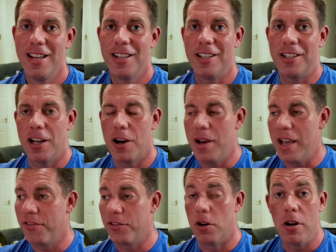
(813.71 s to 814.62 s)
You know,
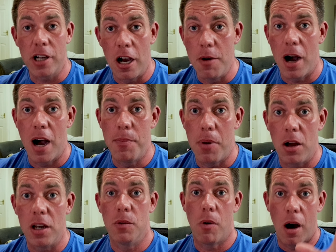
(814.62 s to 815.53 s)
if not, go buy a
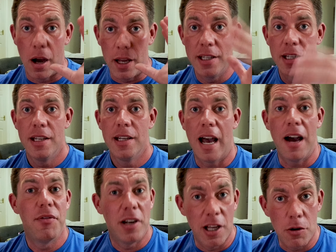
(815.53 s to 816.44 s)
bottle of wine,
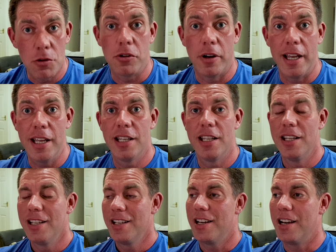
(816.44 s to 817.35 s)
have a little drink,
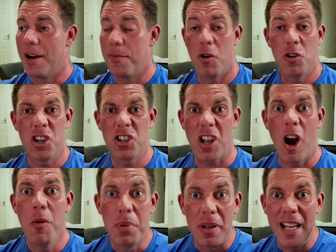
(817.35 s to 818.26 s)
or just
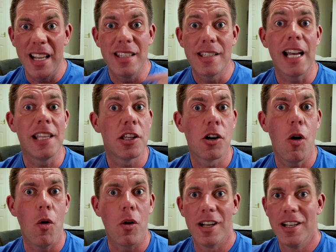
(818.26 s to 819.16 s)
open it and take the
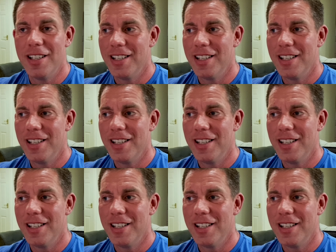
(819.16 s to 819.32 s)
cork.